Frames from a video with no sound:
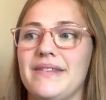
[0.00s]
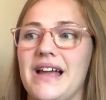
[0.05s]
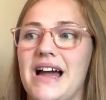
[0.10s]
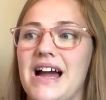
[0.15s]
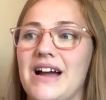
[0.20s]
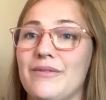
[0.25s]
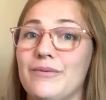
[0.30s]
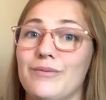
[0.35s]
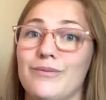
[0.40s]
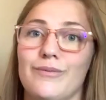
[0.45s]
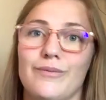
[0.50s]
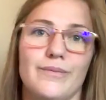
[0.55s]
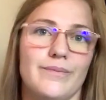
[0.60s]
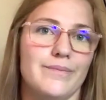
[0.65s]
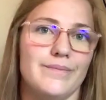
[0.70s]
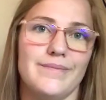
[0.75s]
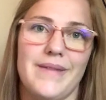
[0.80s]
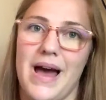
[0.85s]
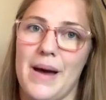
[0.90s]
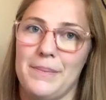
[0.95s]
I
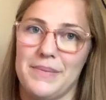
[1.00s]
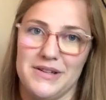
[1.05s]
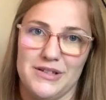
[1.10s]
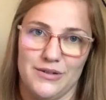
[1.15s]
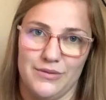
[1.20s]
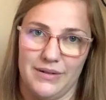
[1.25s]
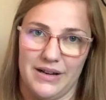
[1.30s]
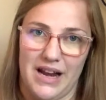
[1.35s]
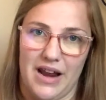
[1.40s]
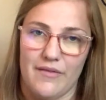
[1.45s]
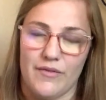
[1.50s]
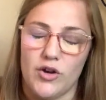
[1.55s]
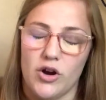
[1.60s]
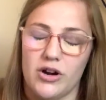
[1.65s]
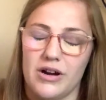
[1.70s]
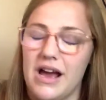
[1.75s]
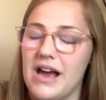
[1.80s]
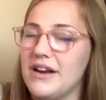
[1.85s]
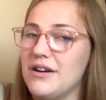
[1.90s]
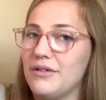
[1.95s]
happen to run out of
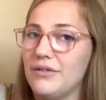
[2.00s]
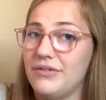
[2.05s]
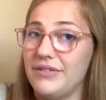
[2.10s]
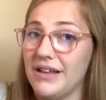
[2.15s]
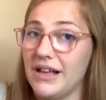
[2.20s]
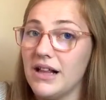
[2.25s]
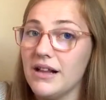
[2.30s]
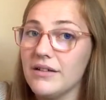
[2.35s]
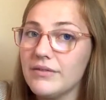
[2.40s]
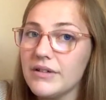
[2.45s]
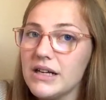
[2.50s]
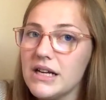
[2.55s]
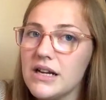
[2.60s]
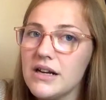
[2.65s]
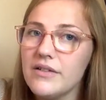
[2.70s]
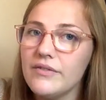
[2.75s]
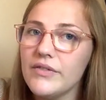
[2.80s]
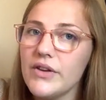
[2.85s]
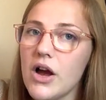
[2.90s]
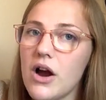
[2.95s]
yarn. I don't think I'll run
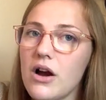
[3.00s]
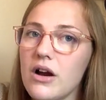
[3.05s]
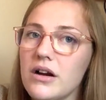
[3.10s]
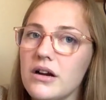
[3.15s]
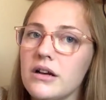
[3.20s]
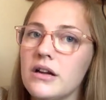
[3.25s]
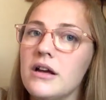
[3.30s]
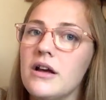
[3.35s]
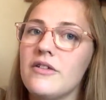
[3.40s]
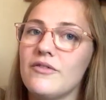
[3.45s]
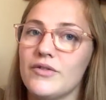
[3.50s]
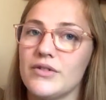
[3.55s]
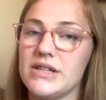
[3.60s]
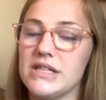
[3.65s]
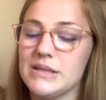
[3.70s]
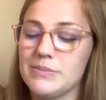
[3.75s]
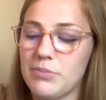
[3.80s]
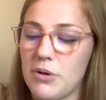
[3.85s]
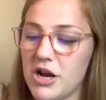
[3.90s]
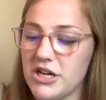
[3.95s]
out of yarn for
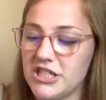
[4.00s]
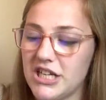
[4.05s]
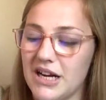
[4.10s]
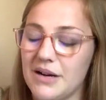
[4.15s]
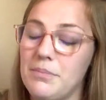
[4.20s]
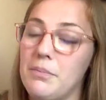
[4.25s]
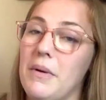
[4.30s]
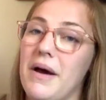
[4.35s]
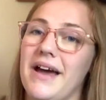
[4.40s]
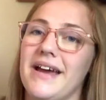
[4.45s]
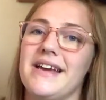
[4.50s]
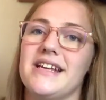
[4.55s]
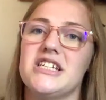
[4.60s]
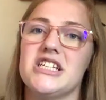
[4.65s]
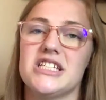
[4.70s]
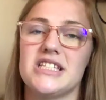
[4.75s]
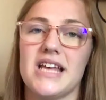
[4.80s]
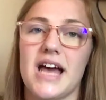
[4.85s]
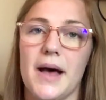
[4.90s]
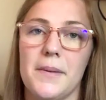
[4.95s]
this project, but it
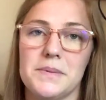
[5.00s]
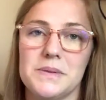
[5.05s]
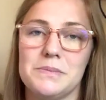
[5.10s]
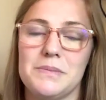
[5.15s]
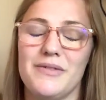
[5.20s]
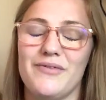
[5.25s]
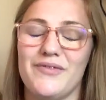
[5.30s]
just helps me